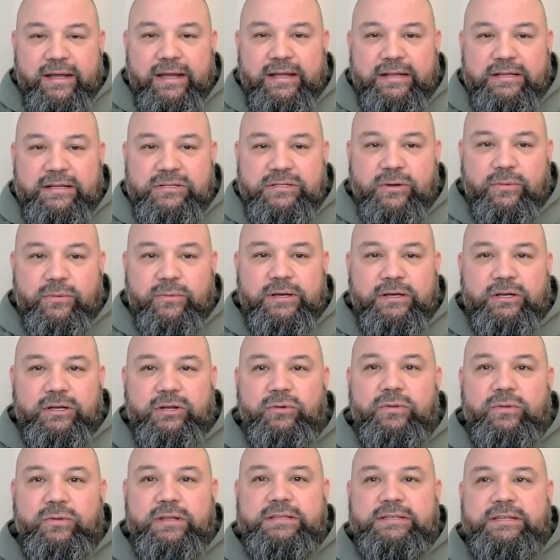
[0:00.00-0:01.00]
And so we
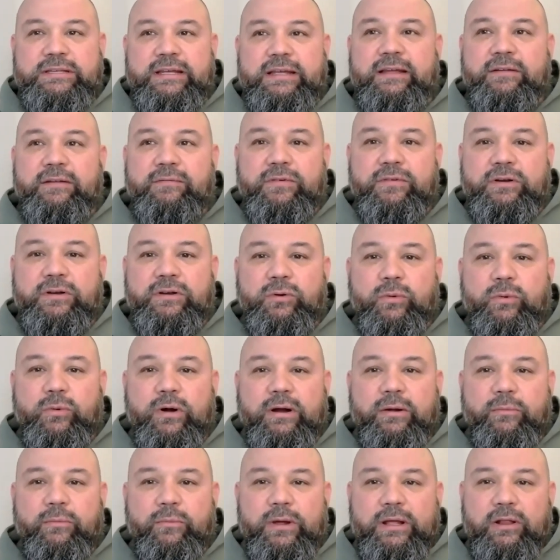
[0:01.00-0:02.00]
do this
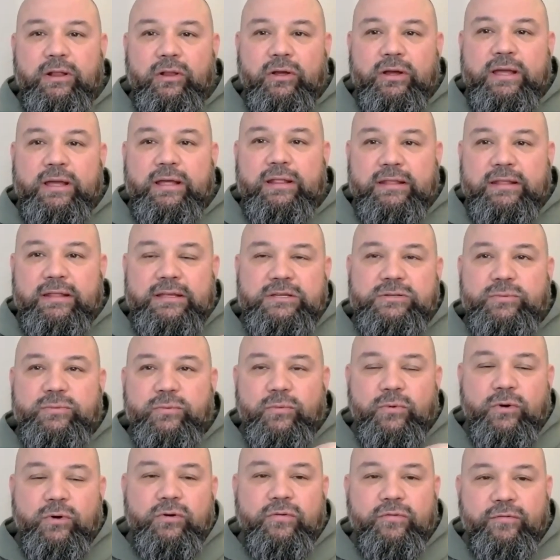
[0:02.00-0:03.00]
inventory and we look at these
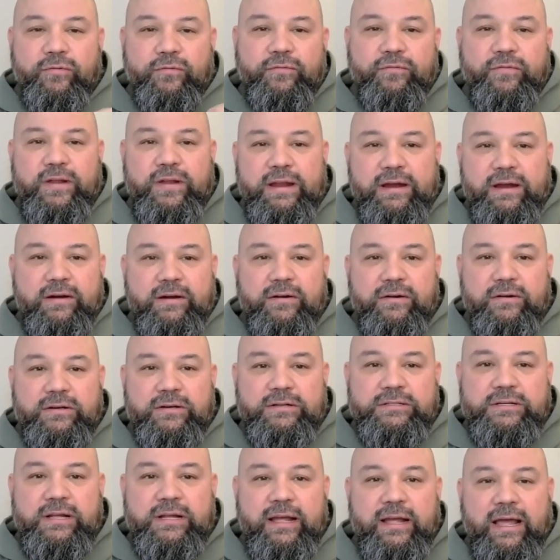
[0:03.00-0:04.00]
root
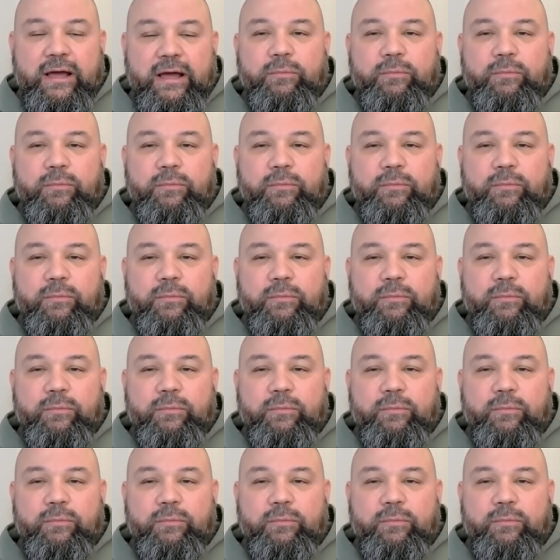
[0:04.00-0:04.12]
fears